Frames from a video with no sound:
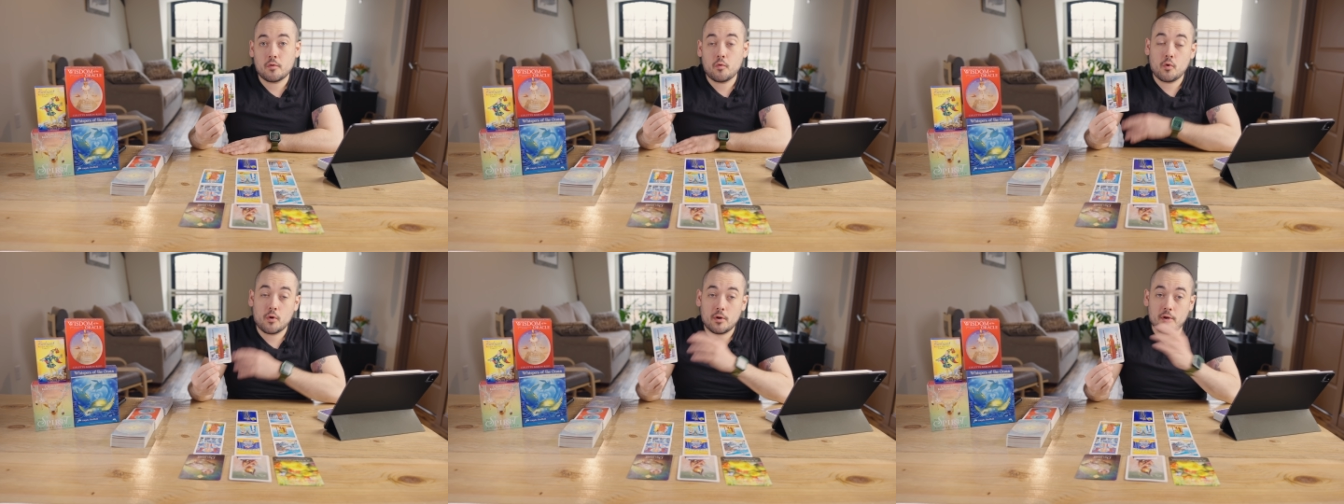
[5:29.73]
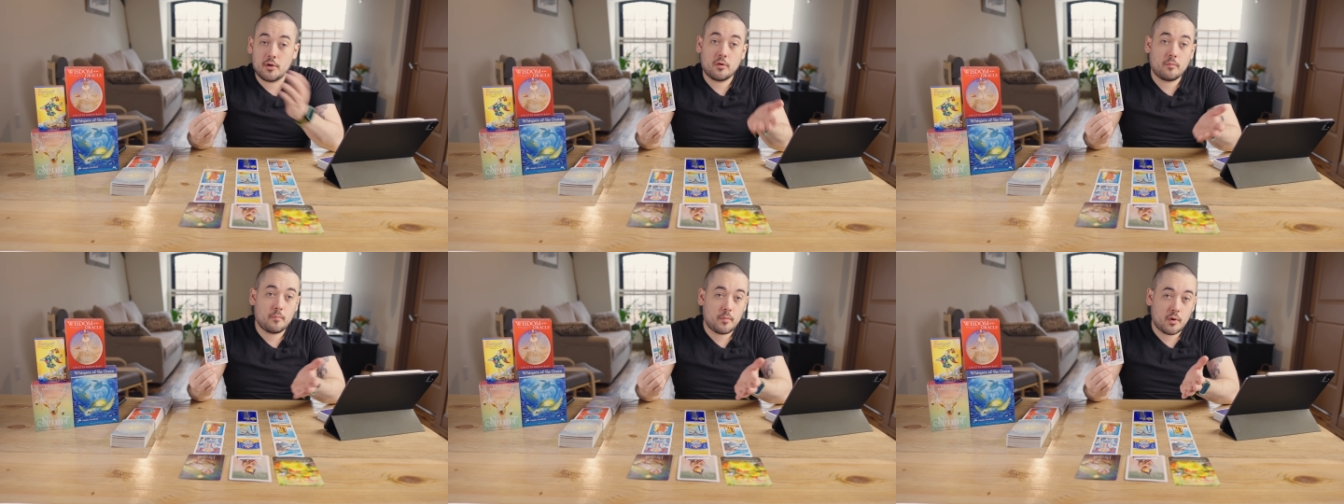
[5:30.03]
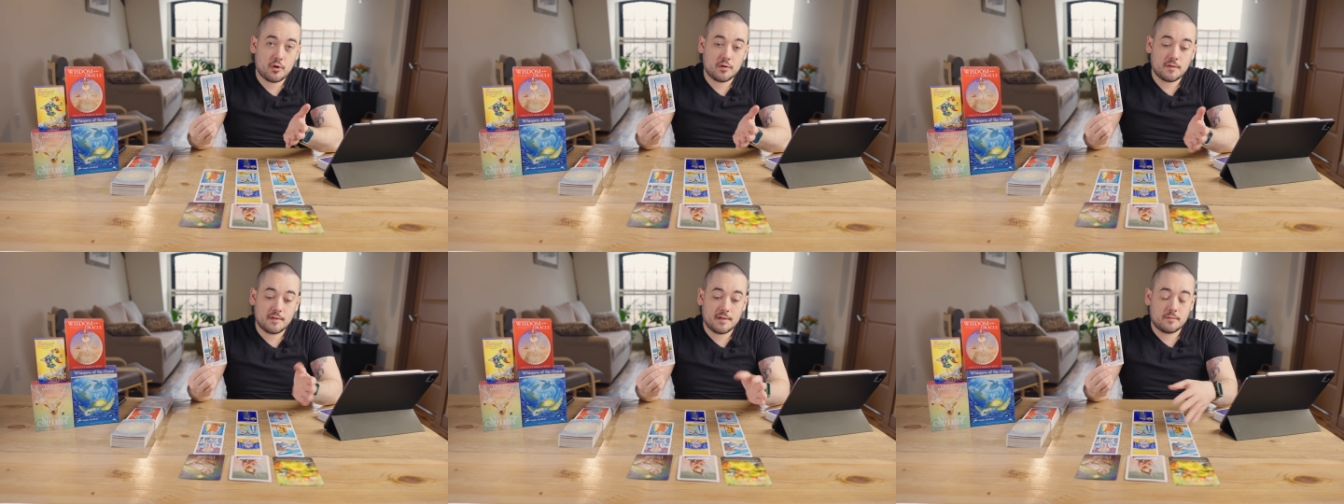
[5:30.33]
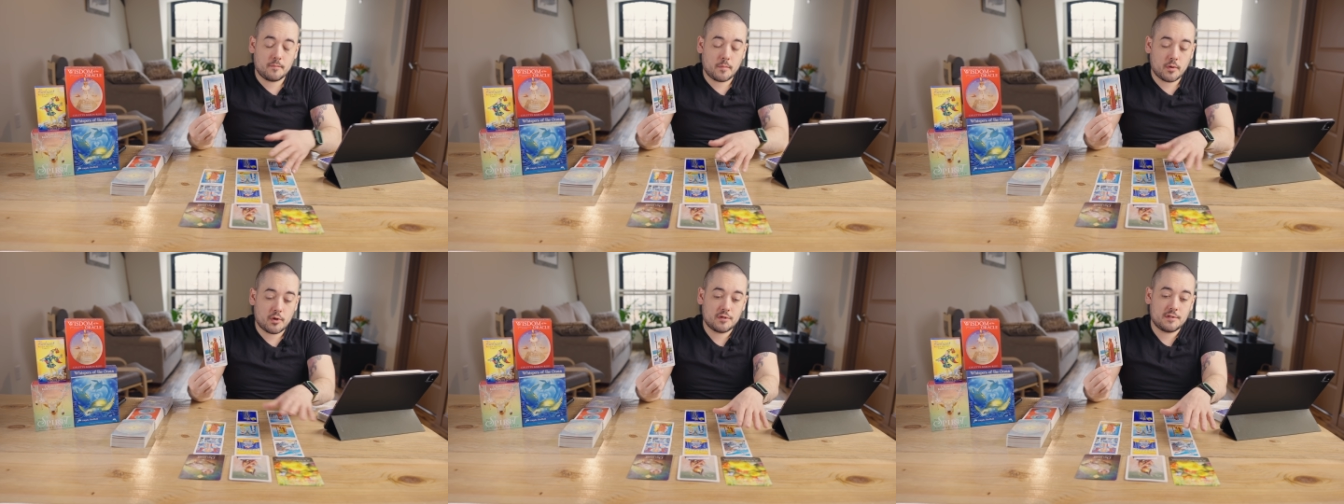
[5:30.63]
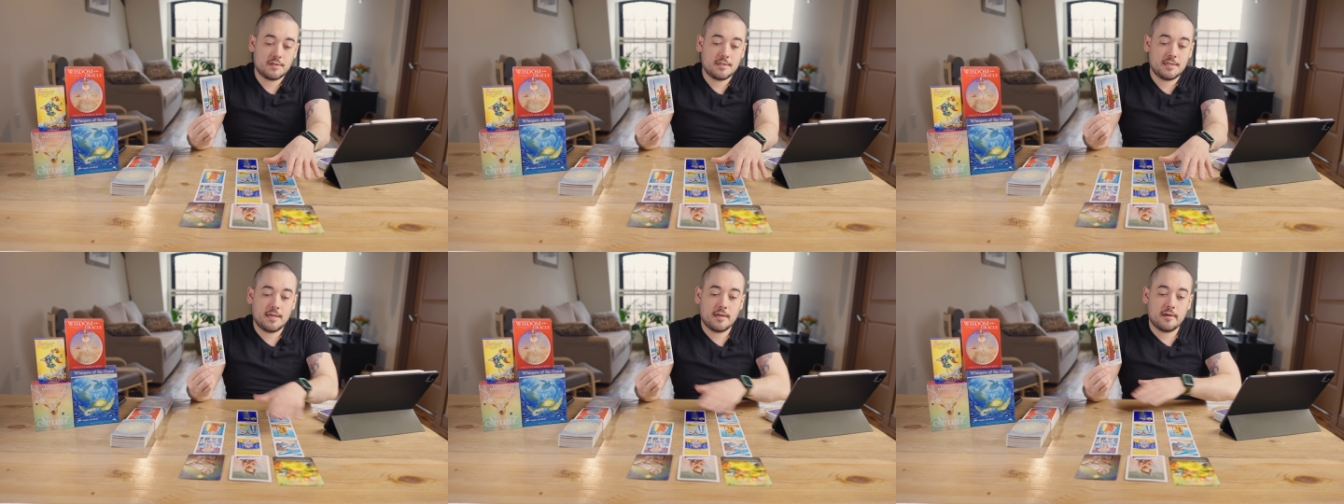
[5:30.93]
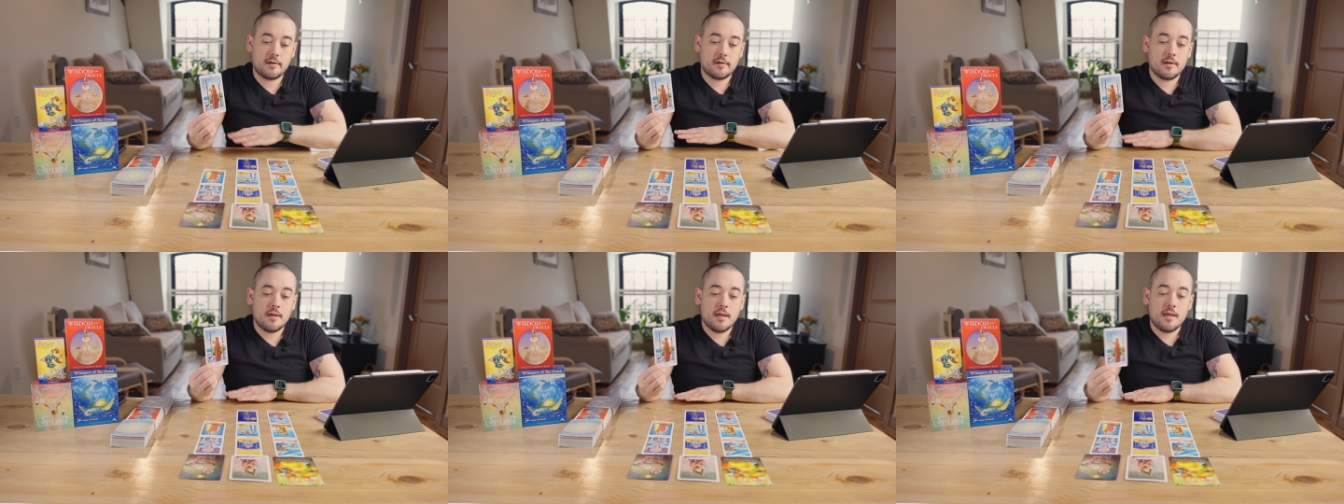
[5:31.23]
or your per, this person here.